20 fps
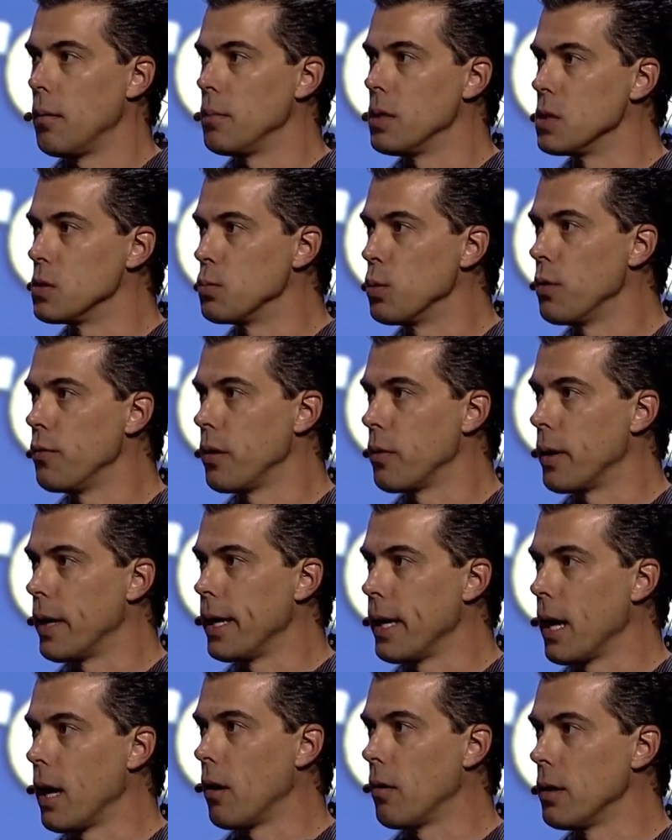is moving
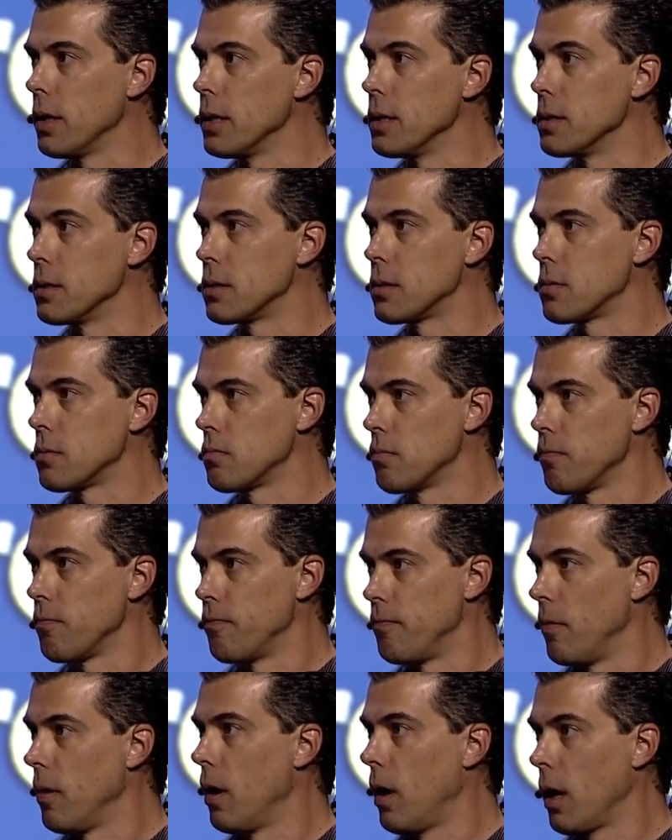right now is
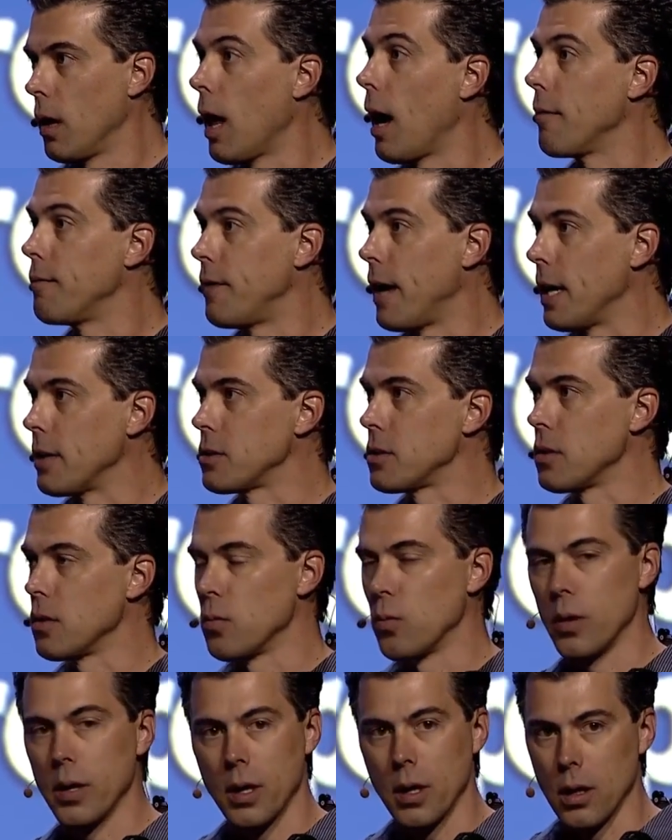a lot faster
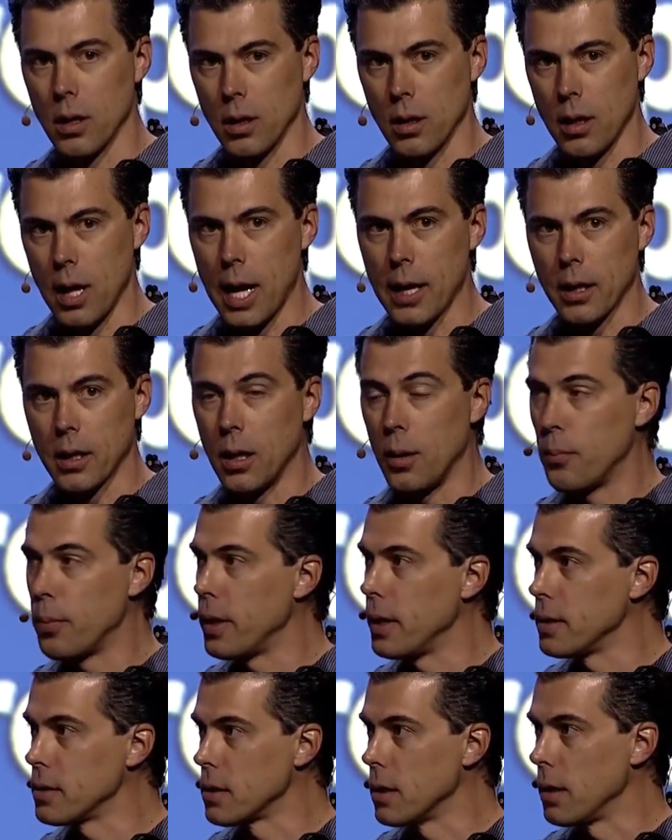than what a lot of
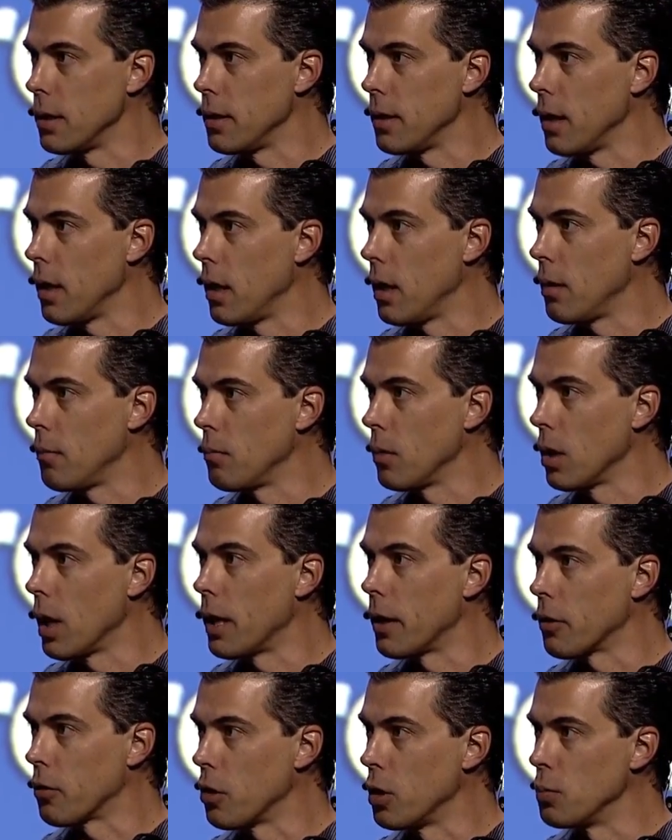companies and a
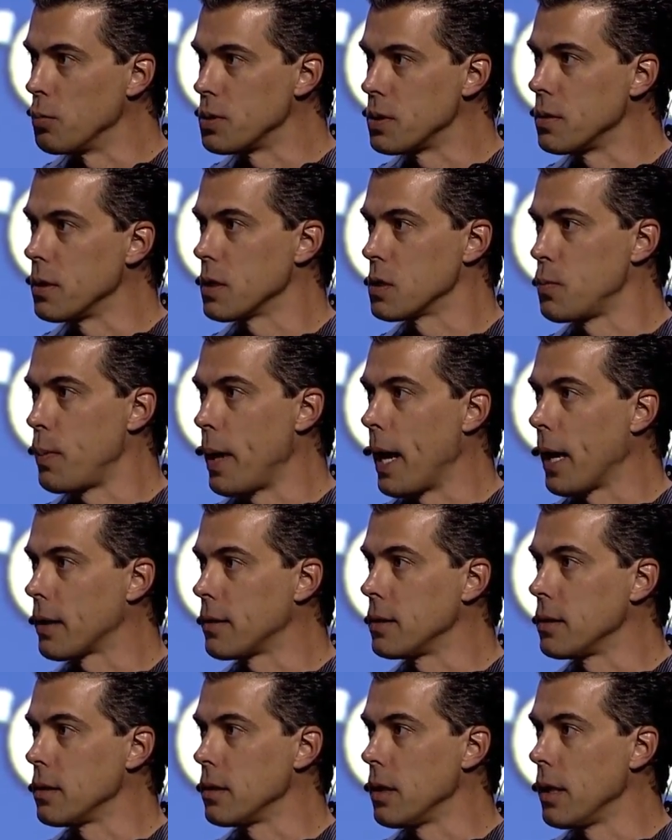lot of groups
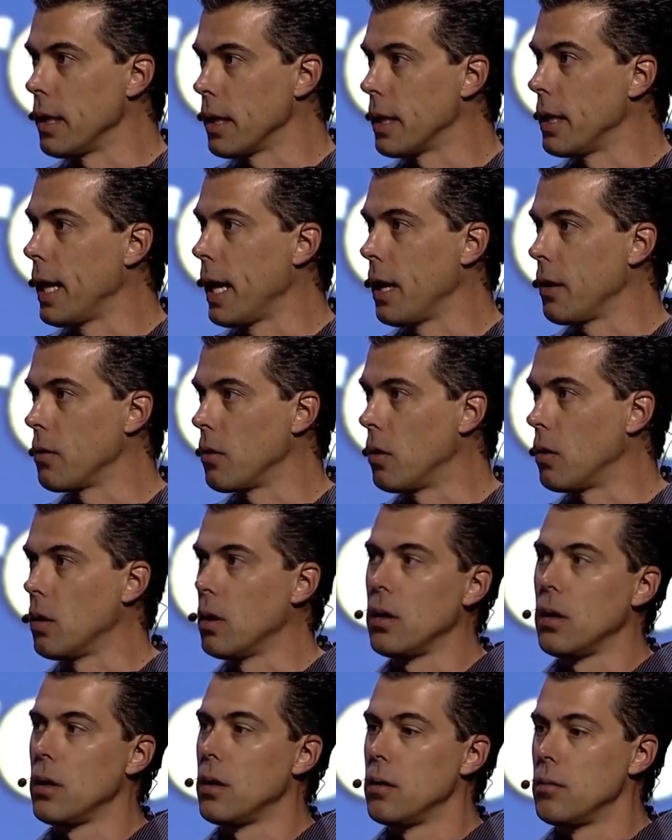expect and can handle.
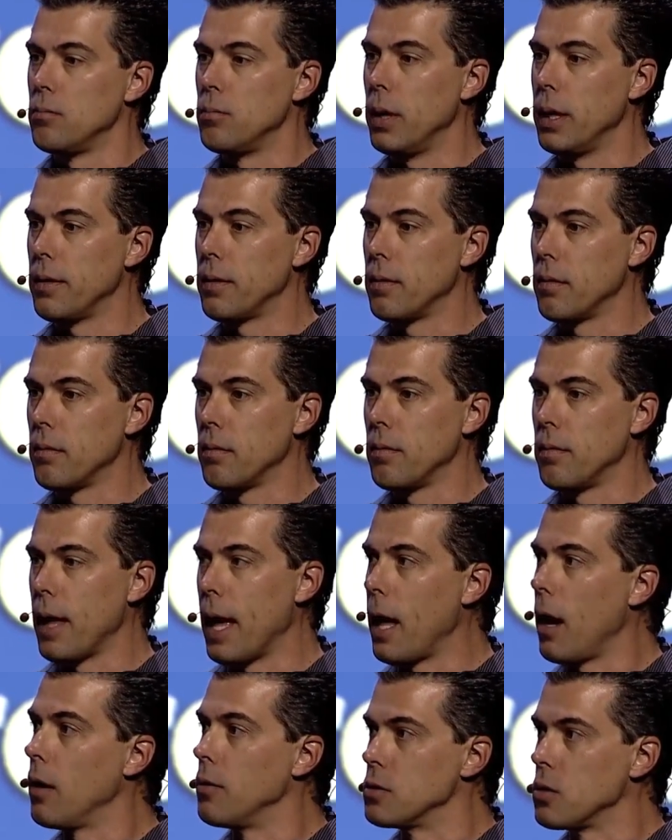But
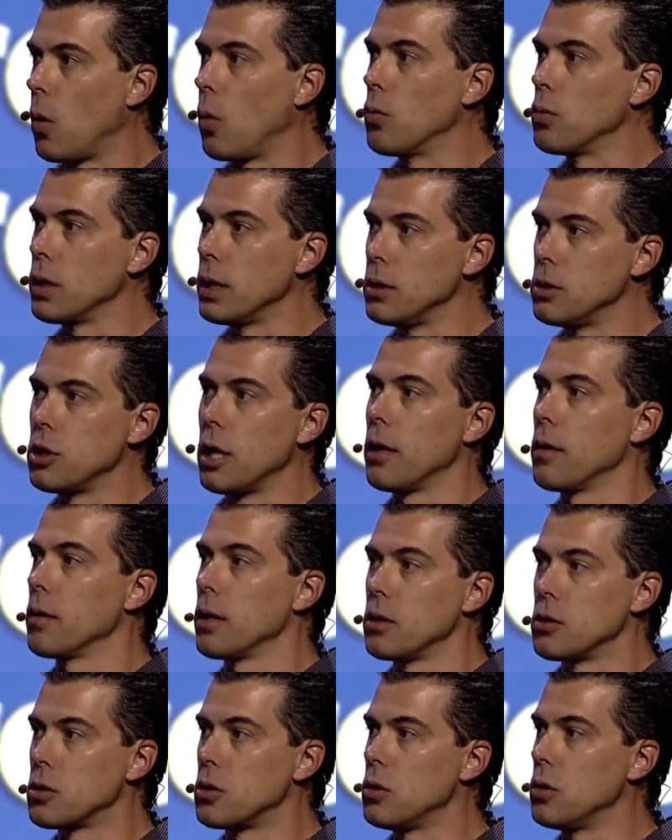that is only
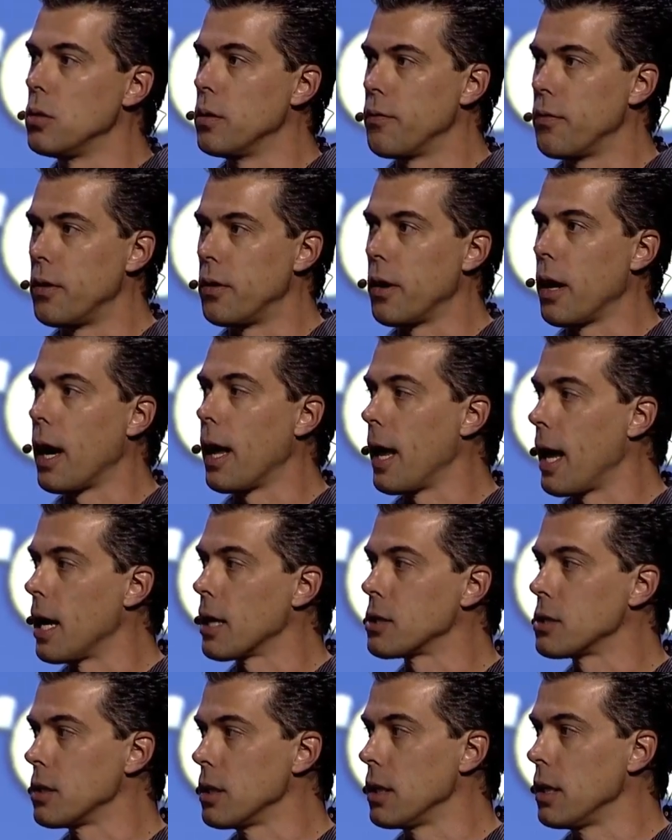generally true if they're not
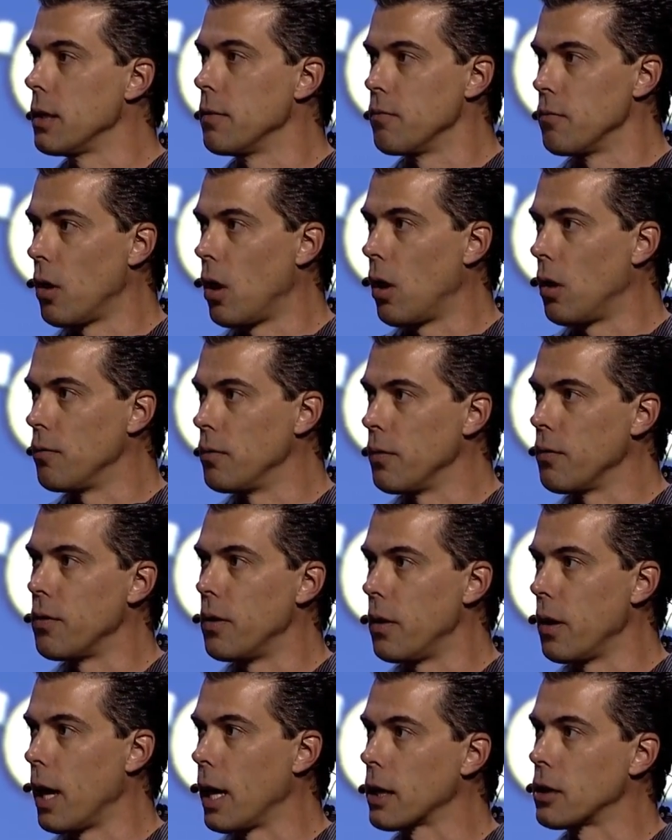actually involved, if
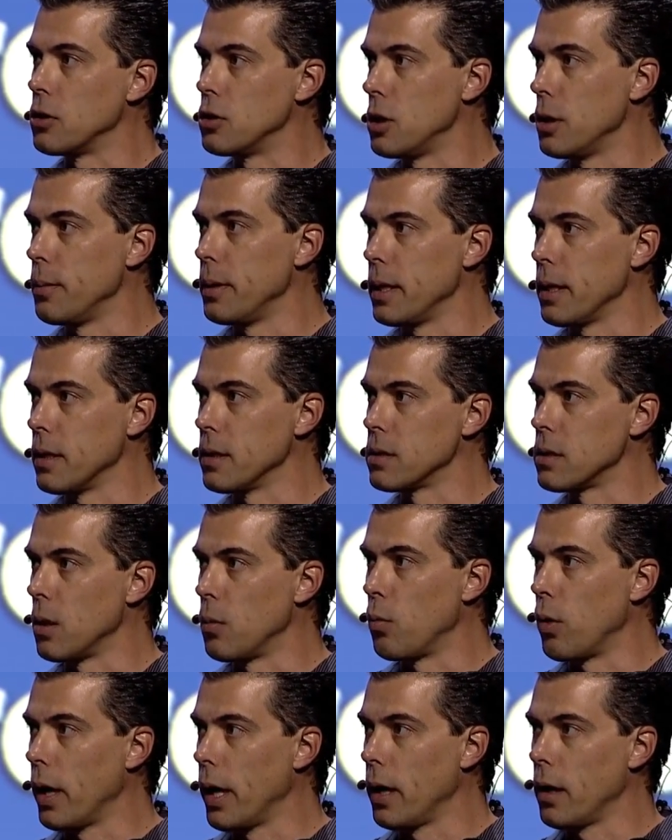they're not contributing in
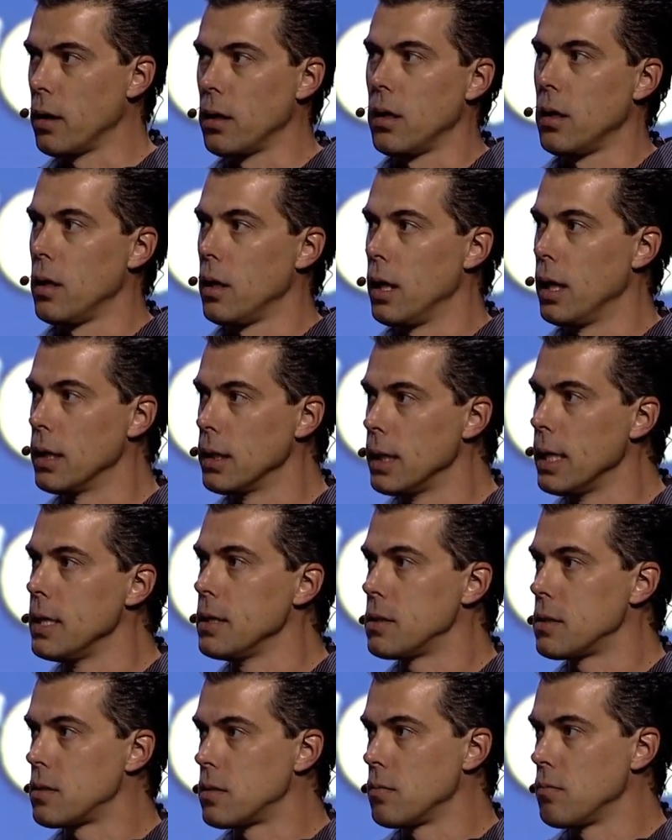some way. At
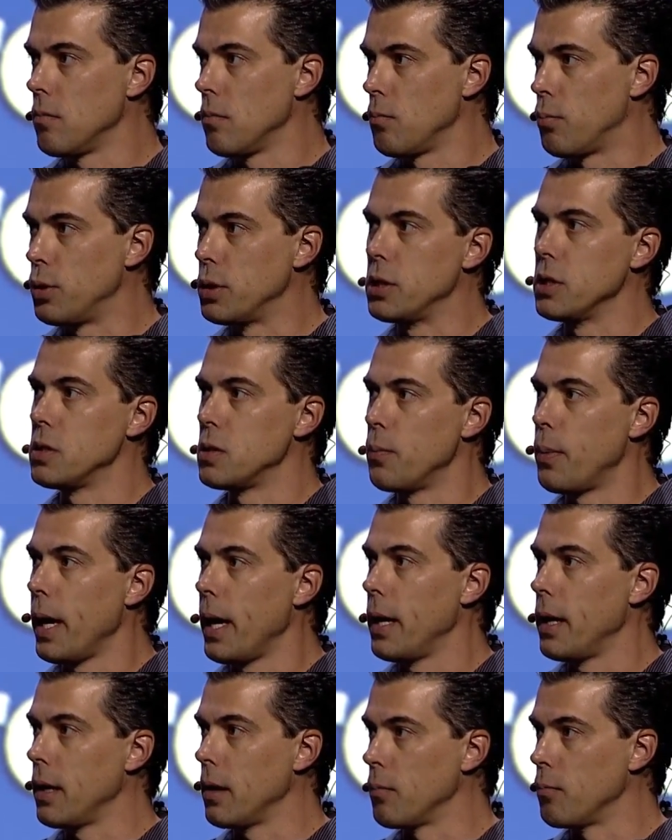least
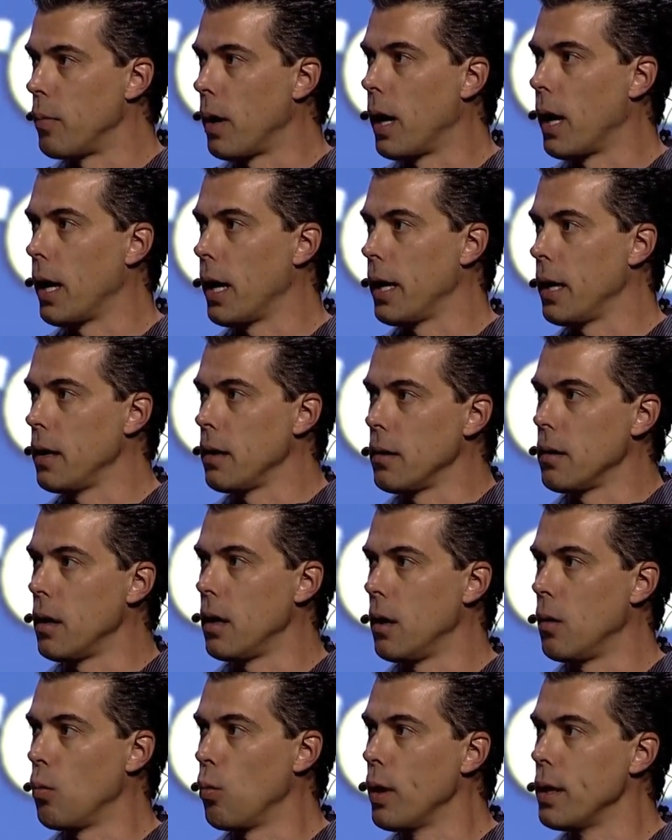participating by
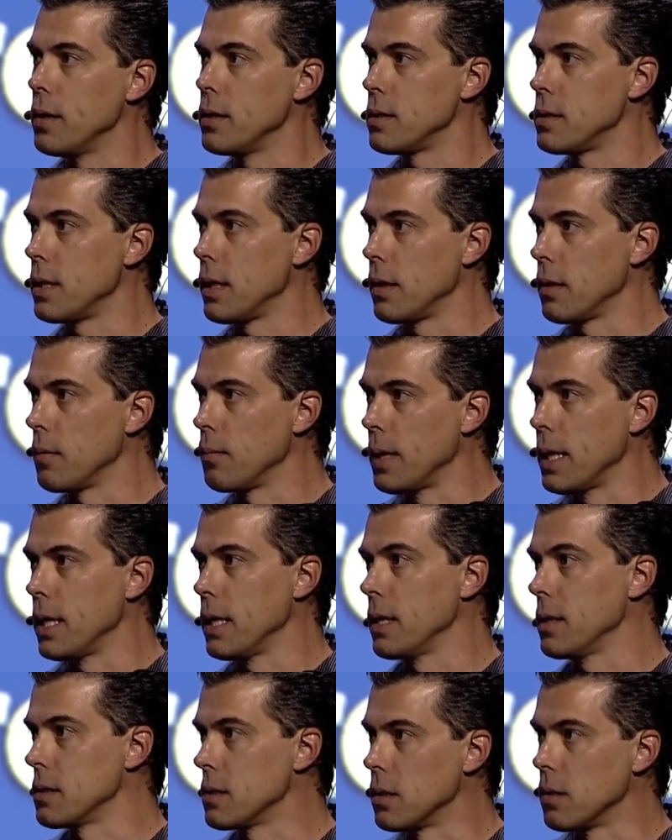witnessing the
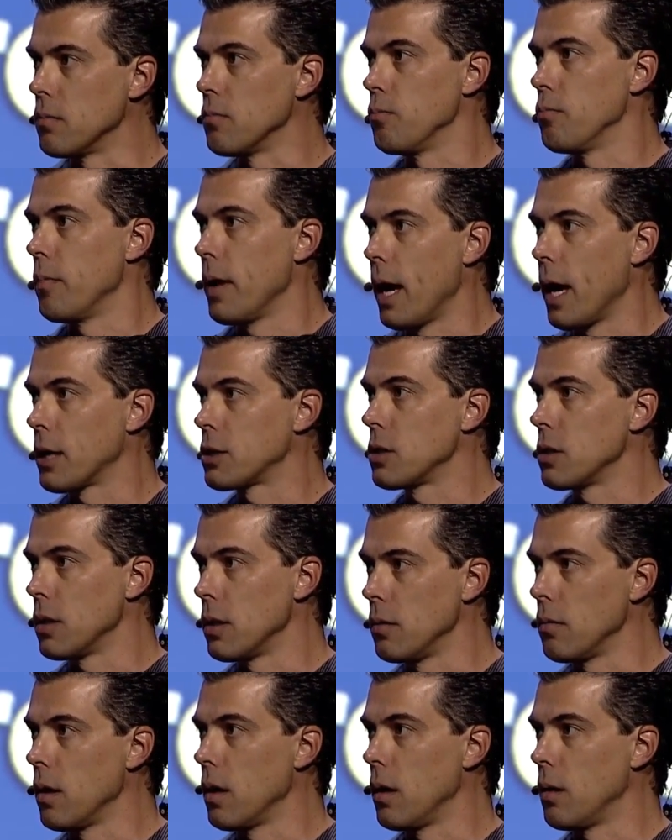meetings and
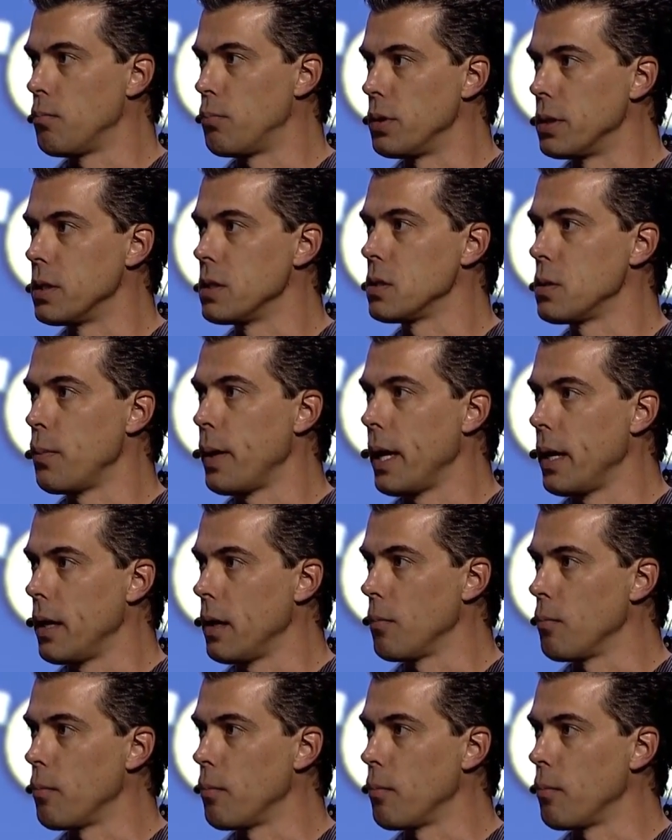actually participating.